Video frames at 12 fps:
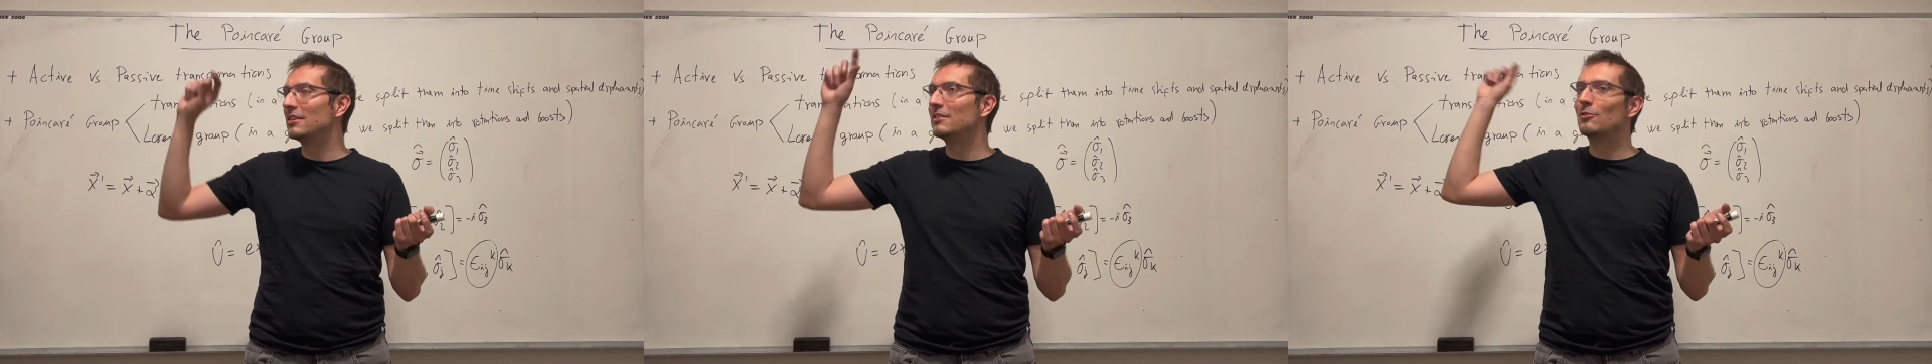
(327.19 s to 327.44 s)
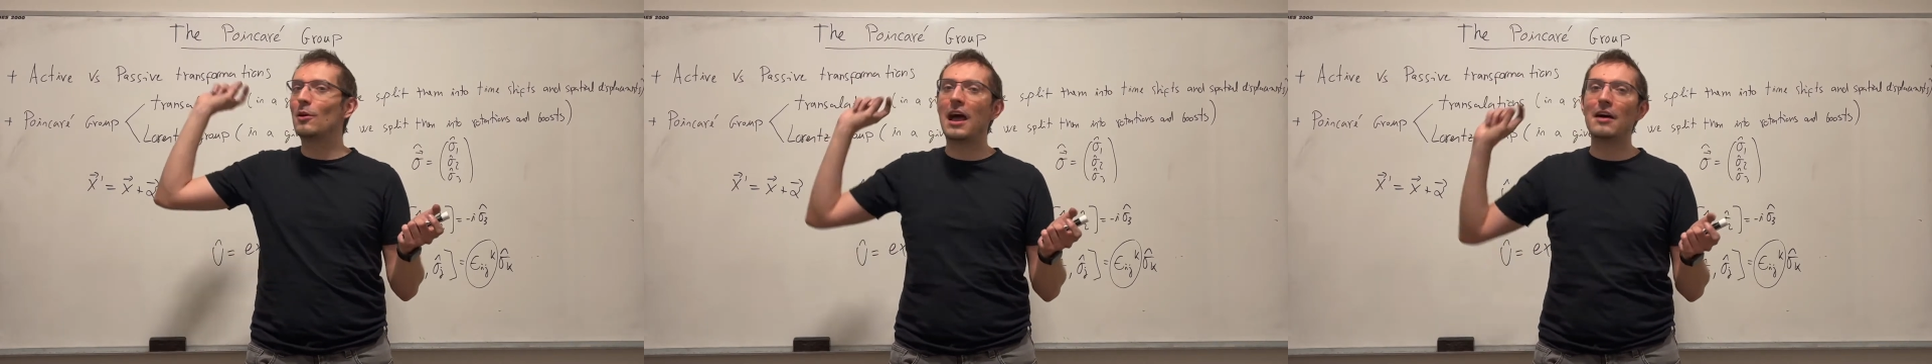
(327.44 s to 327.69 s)
to
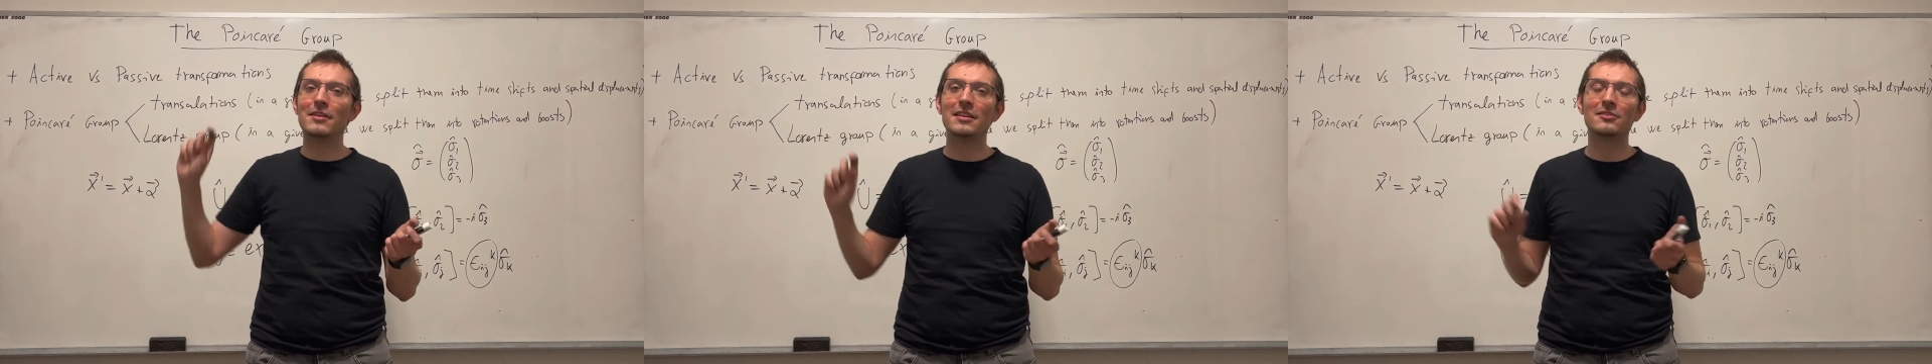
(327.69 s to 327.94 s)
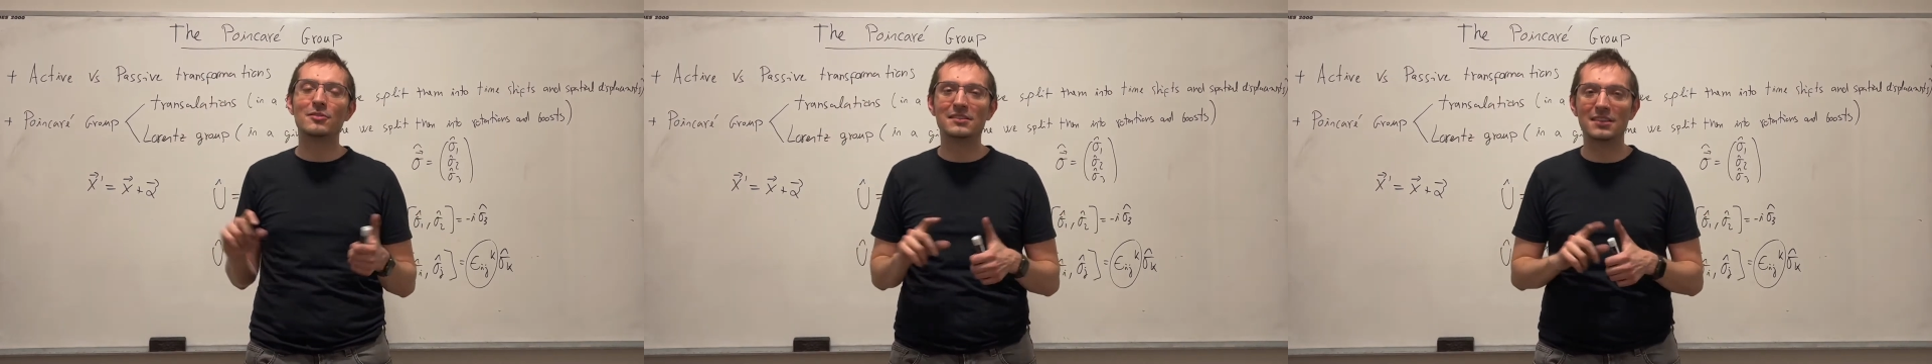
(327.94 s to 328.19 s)
have an
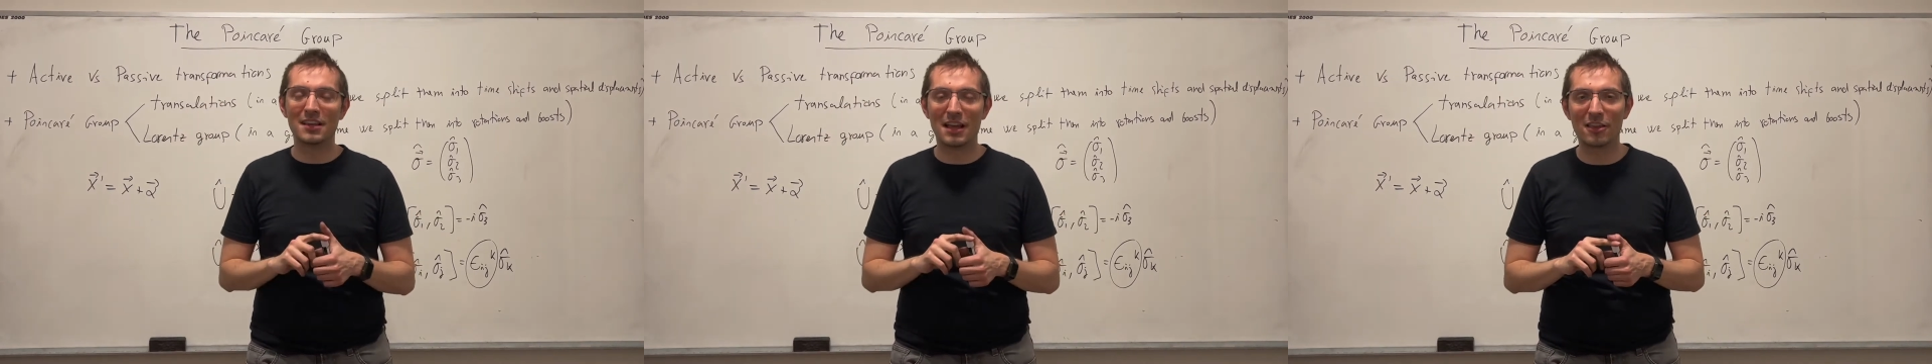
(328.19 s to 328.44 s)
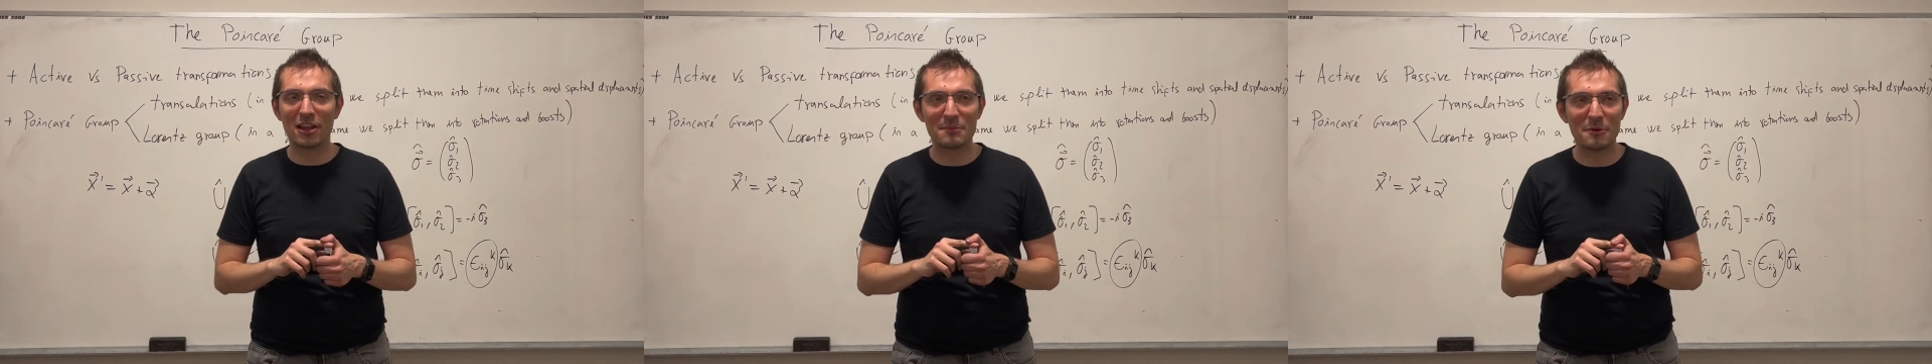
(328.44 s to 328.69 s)
intrinsic
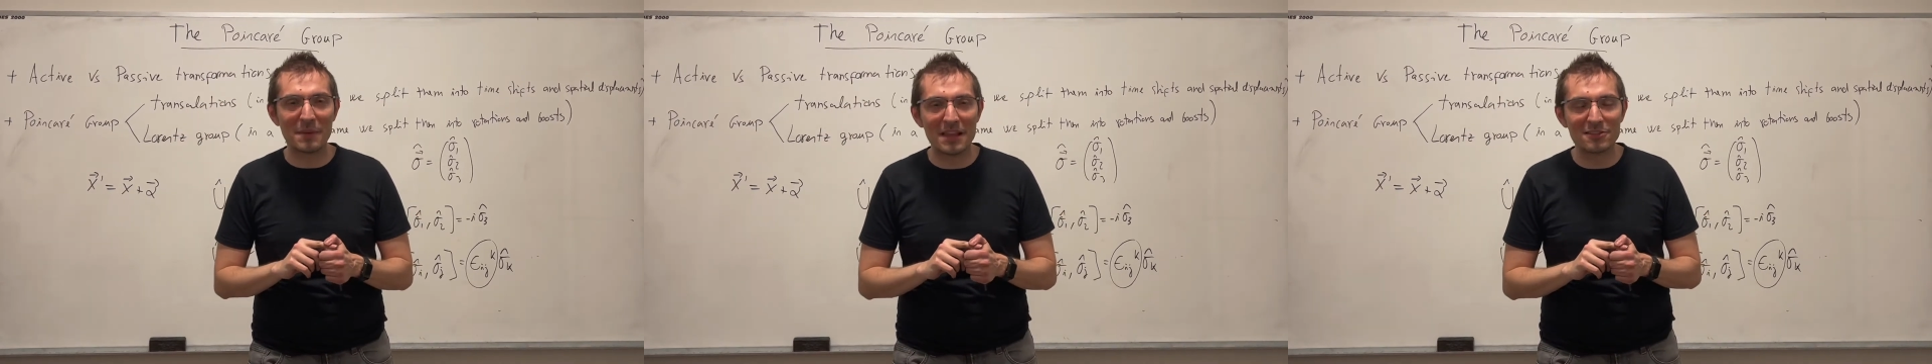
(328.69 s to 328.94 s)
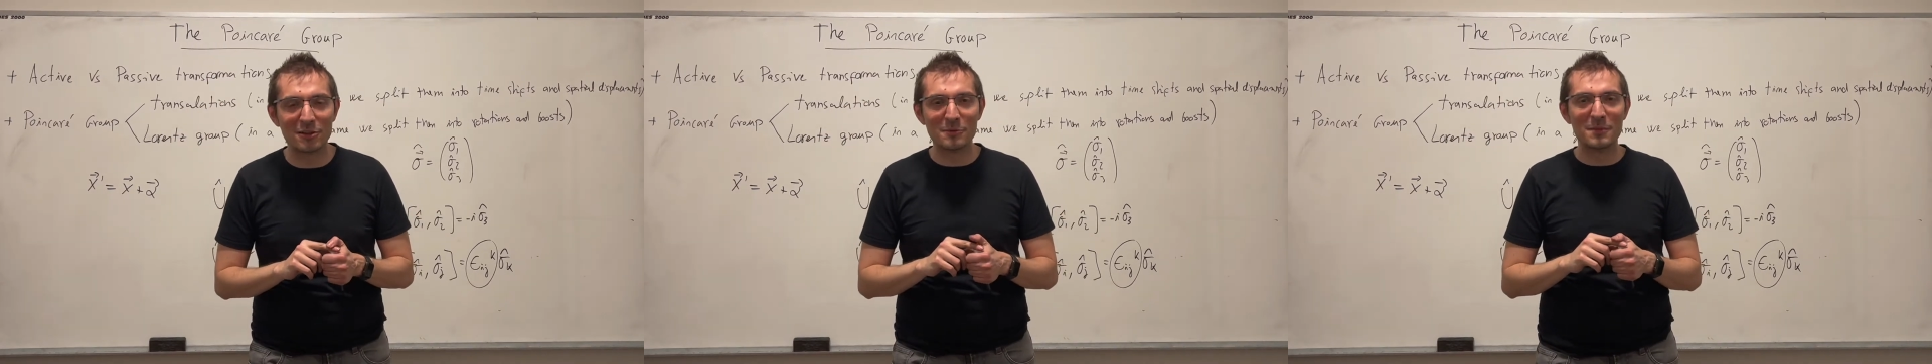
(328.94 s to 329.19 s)
angular
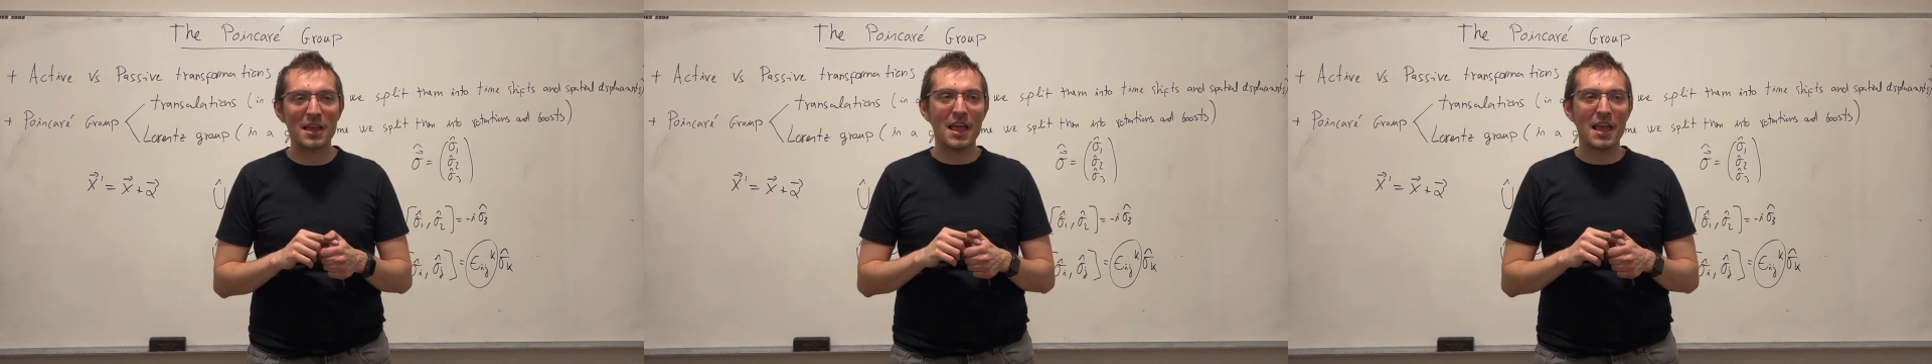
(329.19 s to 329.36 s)
momentum,